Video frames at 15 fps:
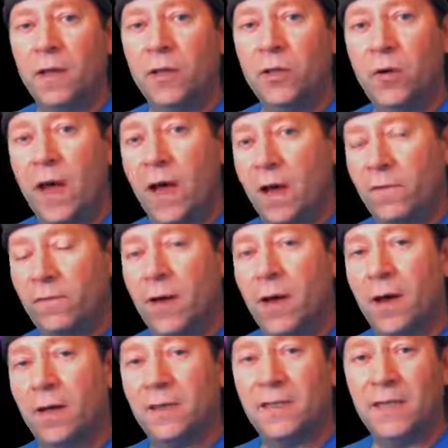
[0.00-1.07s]
You have
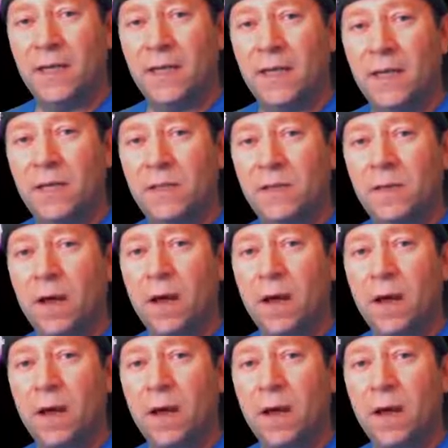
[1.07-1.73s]
cities,